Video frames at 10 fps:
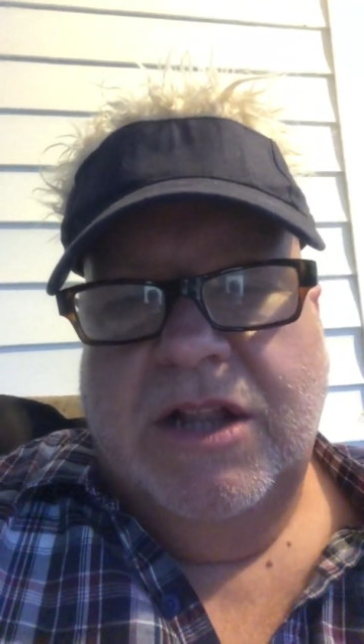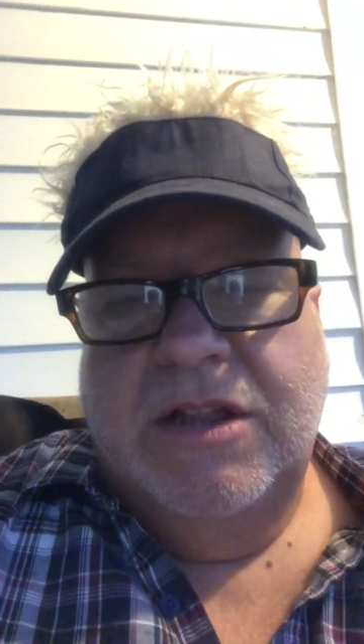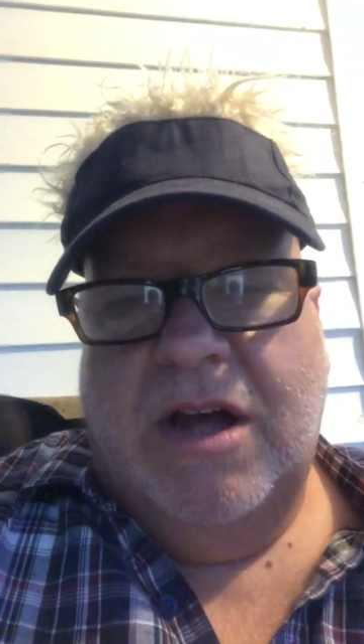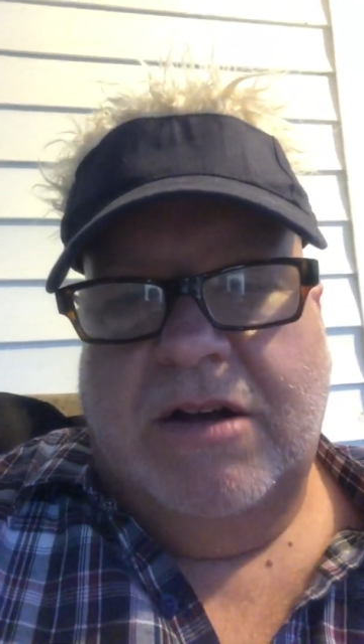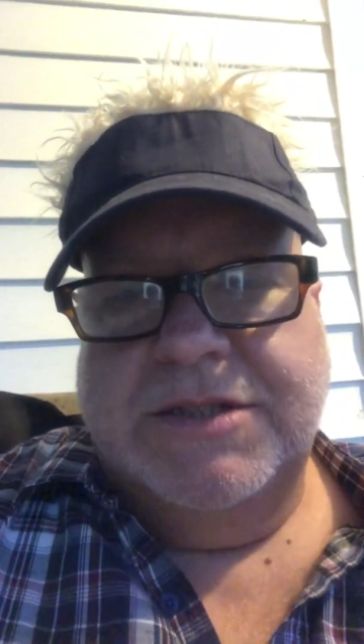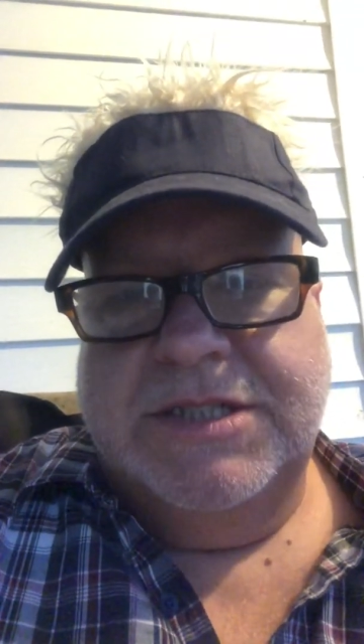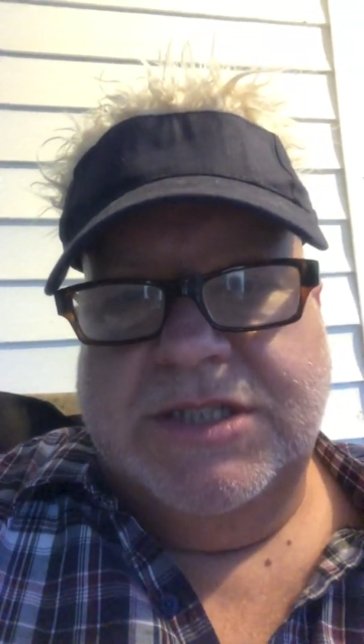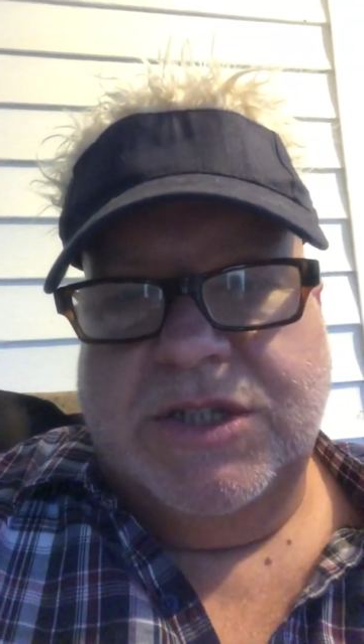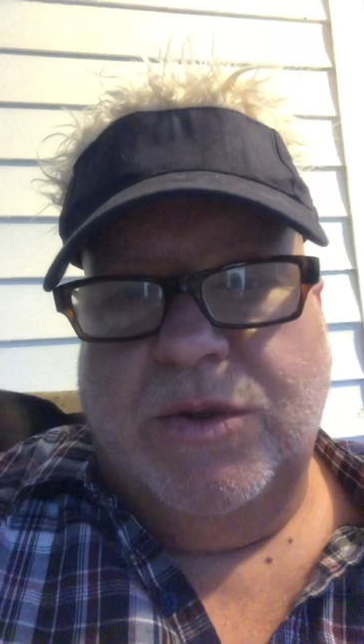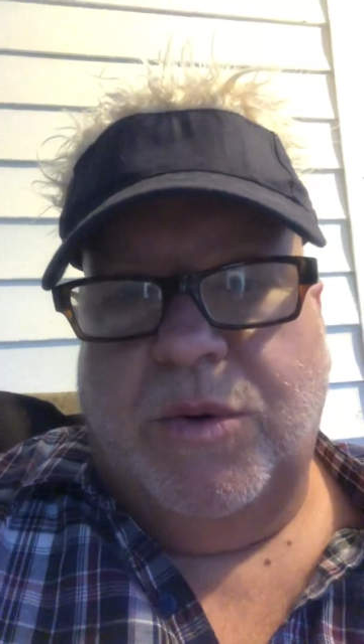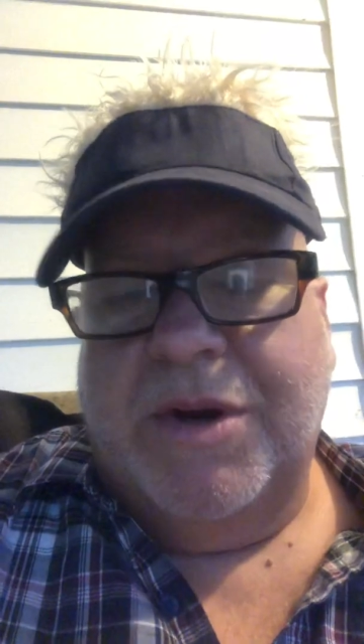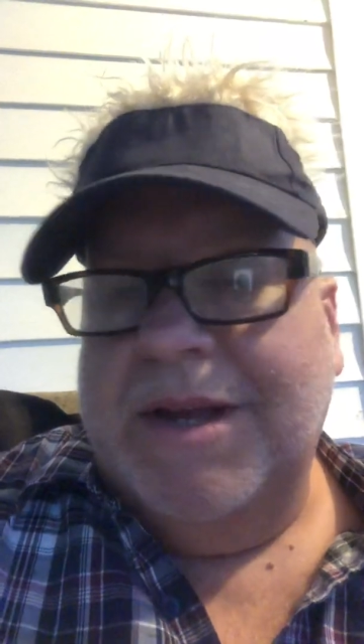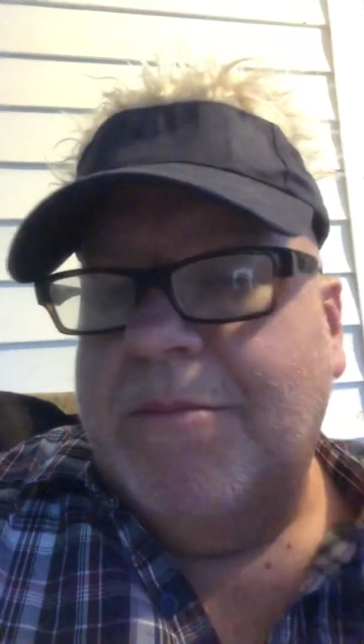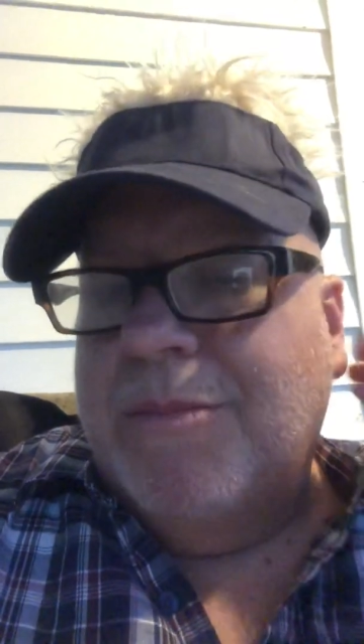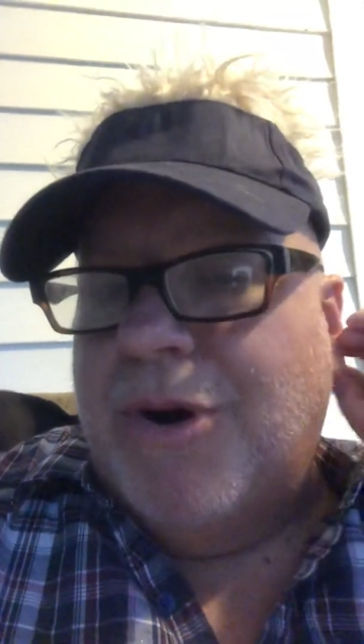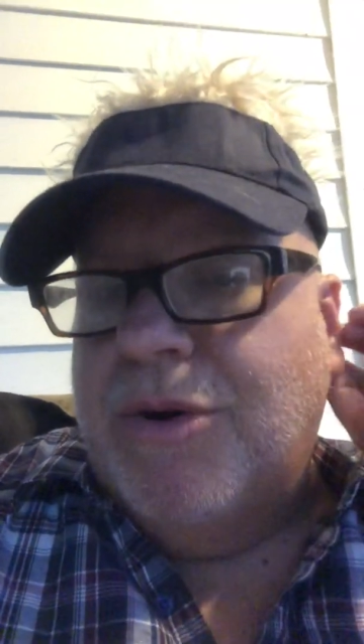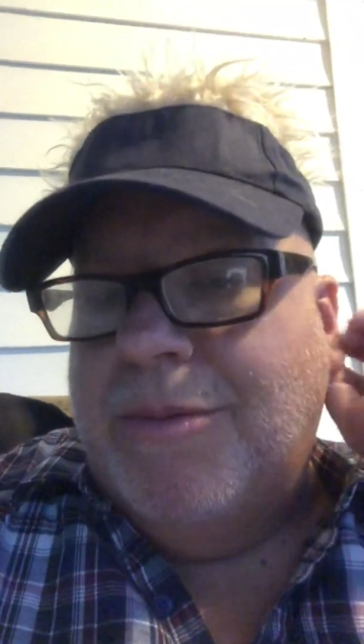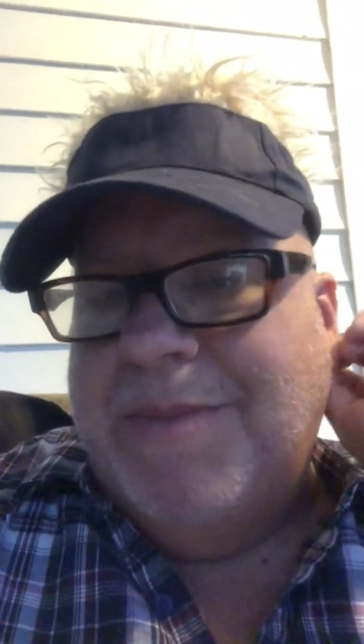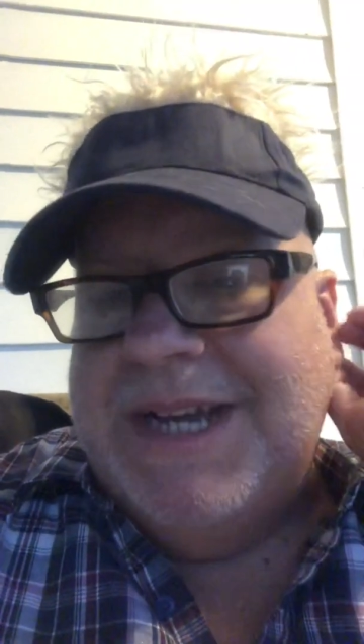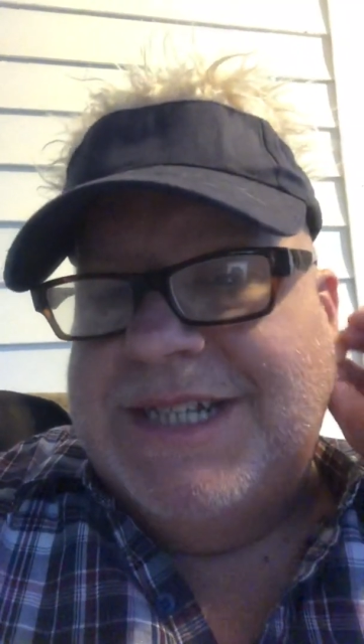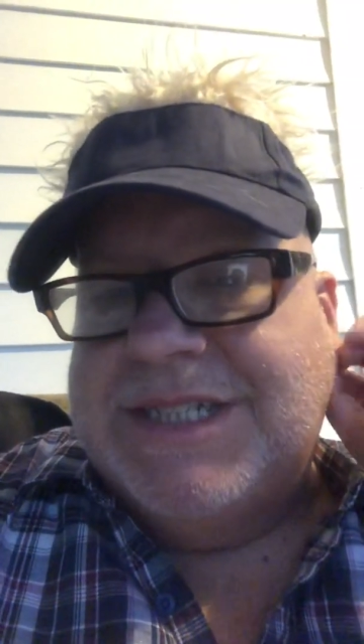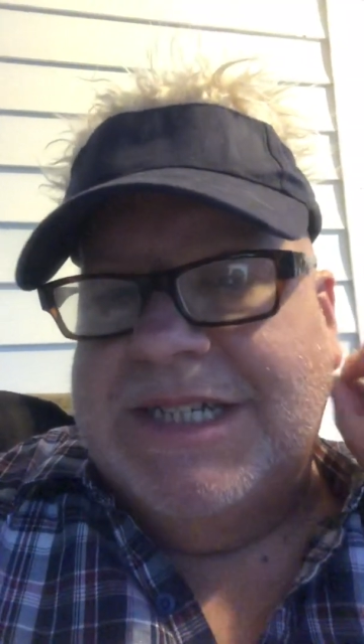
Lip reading: lost its glory. Myrtle Beach